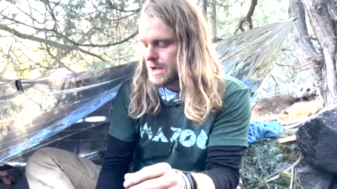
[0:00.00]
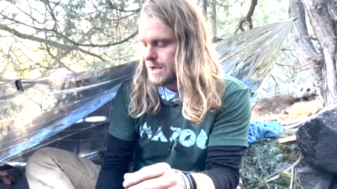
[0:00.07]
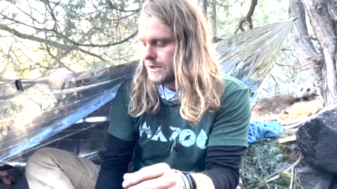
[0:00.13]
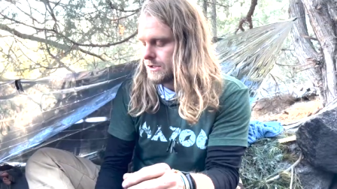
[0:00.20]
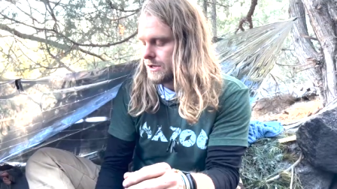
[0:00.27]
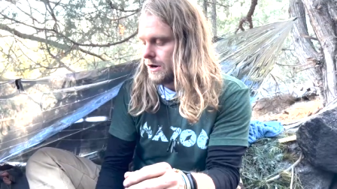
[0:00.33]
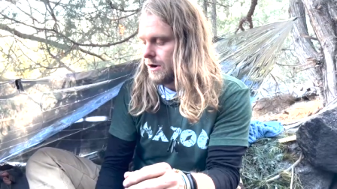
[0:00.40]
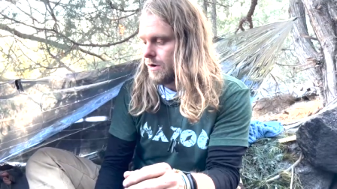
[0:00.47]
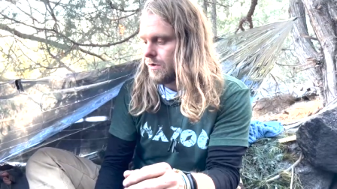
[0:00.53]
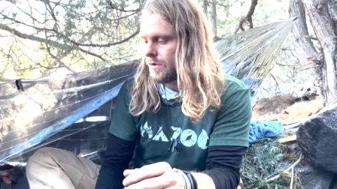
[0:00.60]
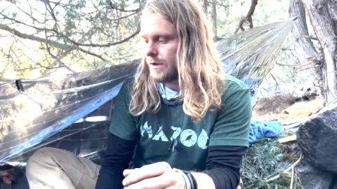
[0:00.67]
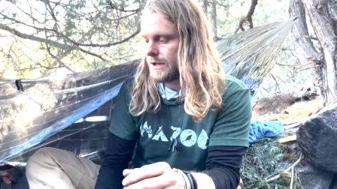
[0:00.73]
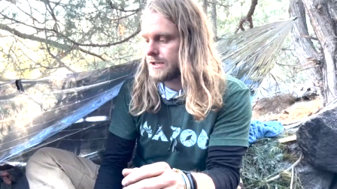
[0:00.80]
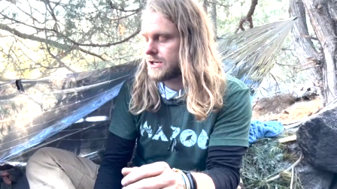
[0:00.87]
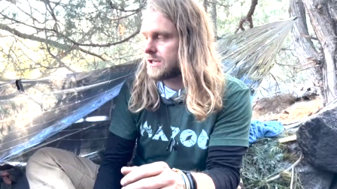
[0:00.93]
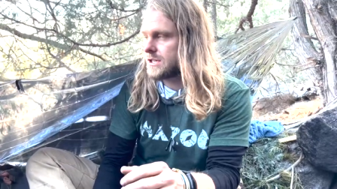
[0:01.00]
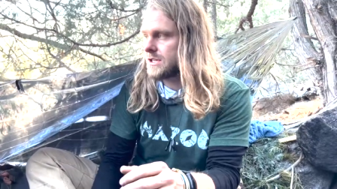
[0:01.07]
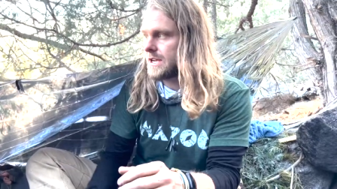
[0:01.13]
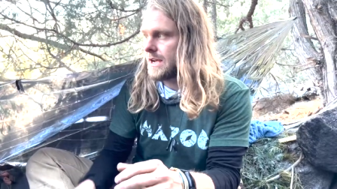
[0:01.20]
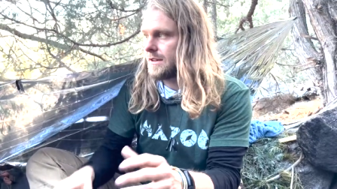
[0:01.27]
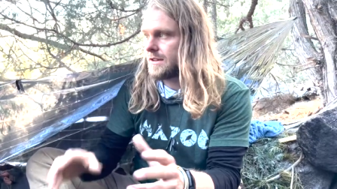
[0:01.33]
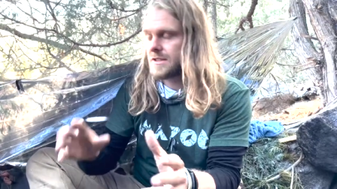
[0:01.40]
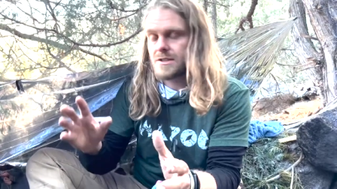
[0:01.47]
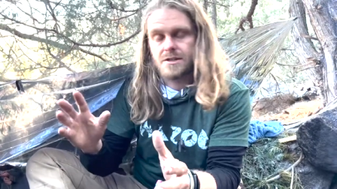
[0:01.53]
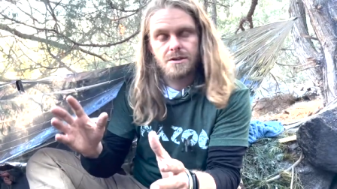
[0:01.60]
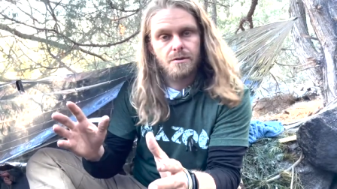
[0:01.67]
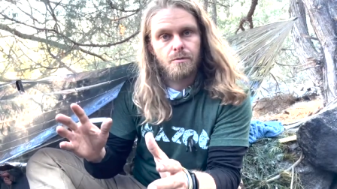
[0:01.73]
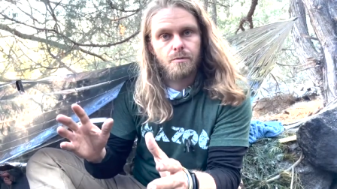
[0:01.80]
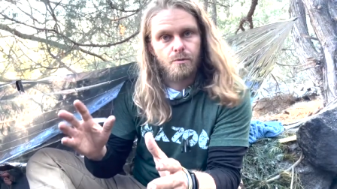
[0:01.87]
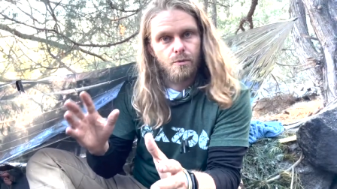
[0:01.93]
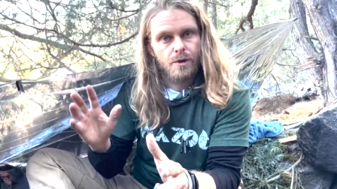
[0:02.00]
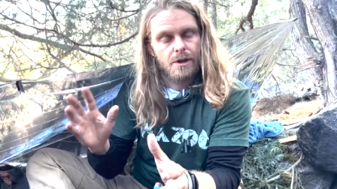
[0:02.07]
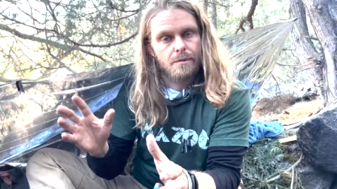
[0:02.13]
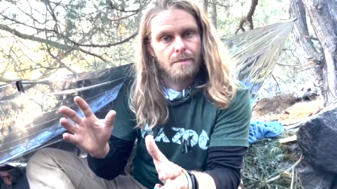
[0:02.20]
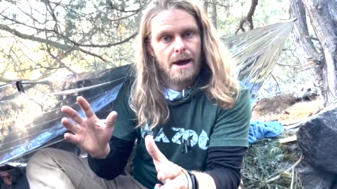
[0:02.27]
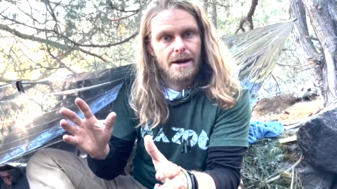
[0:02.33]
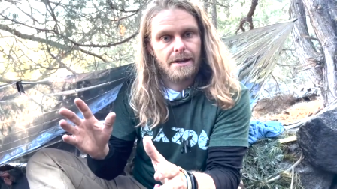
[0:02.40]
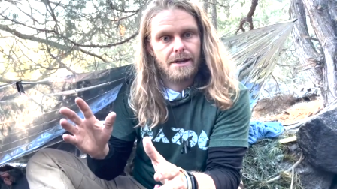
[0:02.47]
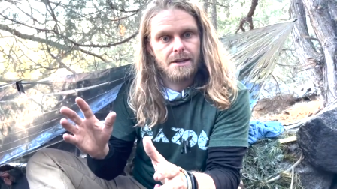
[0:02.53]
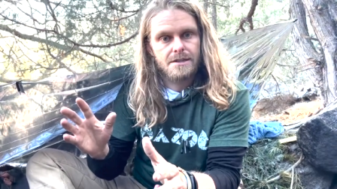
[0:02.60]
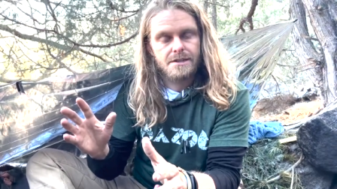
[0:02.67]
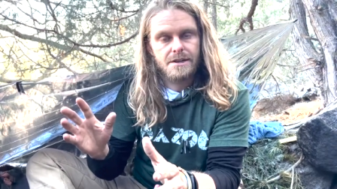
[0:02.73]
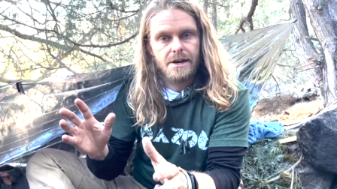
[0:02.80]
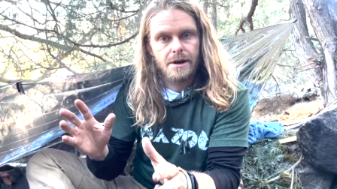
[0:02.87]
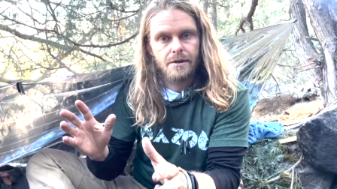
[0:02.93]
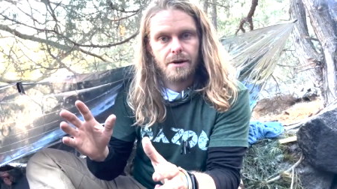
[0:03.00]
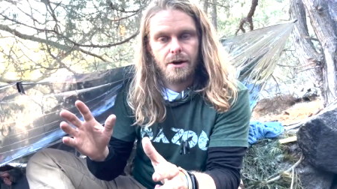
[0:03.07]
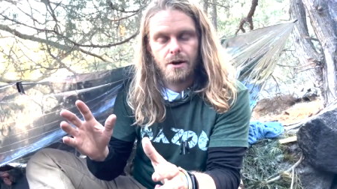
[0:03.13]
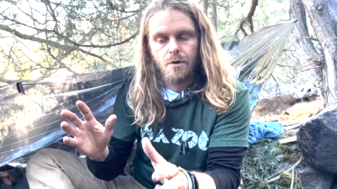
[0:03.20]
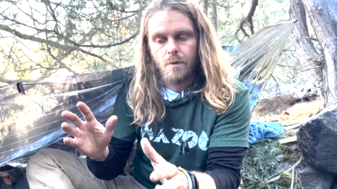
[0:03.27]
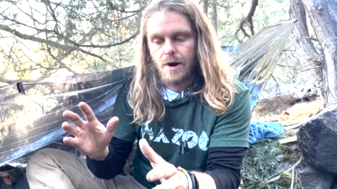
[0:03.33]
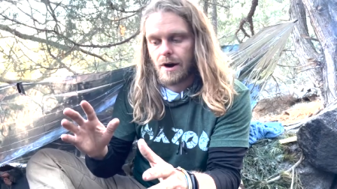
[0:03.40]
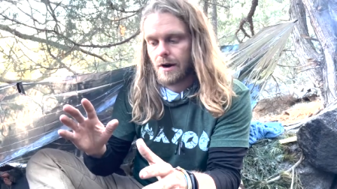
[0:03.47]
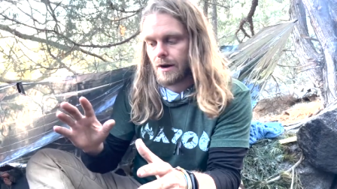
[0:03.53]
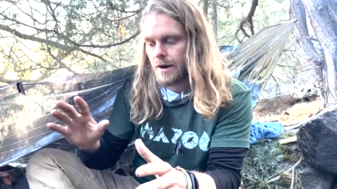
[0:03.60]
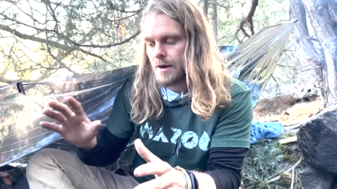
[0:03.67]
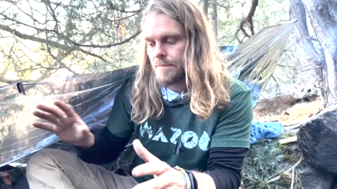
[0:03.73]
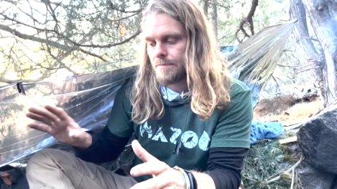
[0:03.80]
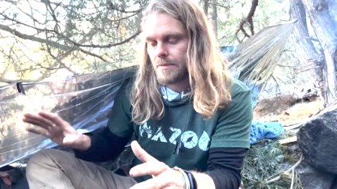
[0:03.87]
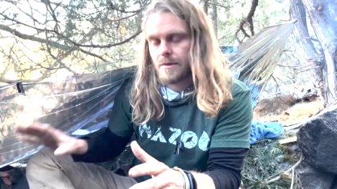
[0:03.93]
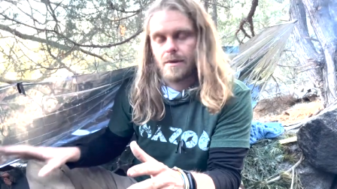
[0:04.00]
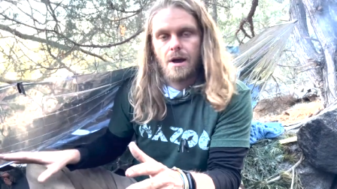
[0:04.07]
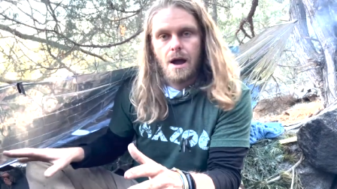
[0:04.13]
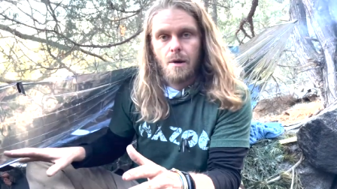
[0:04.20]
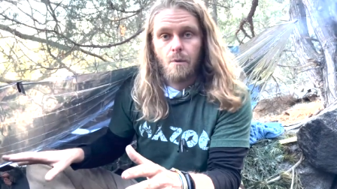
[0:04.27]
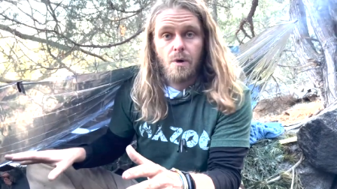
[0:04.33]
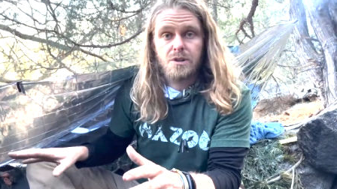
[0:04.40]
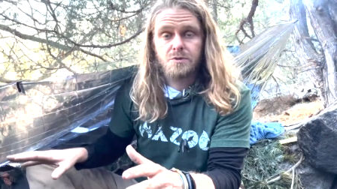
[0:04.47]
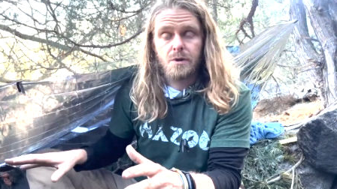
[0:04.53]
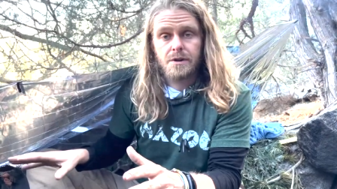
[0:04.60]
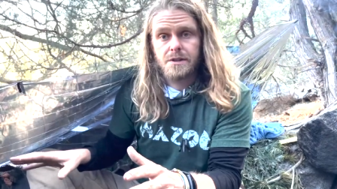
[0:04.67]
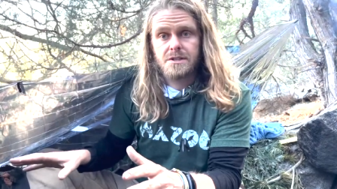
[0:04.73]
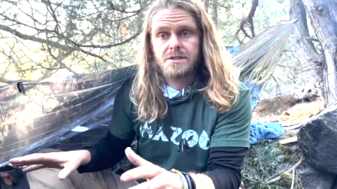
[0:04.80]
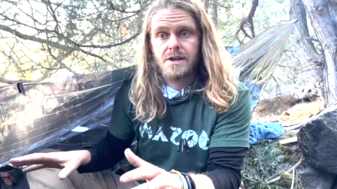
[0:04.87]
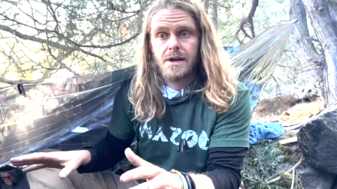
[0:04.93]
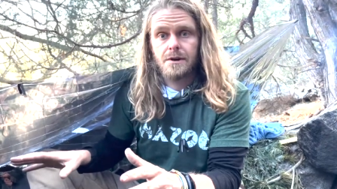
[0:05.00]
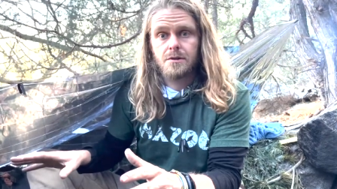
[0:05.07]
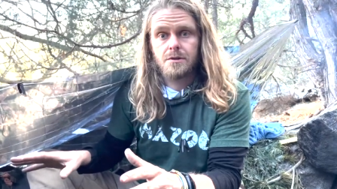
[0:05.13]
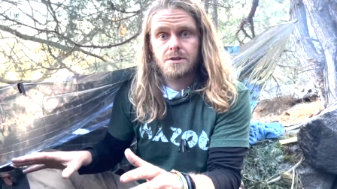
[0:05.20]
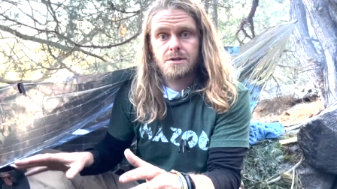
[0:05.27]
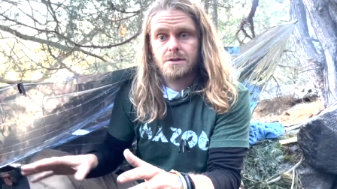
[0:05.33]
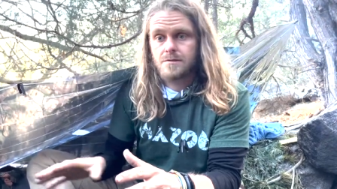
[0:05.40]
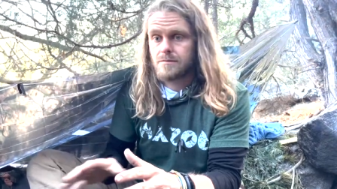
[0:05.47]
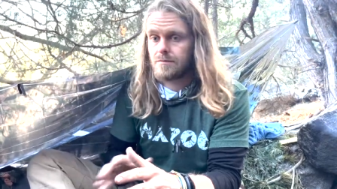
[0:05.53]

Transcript: So let's just say this is a really bad case scenario where I was wearing these sandals,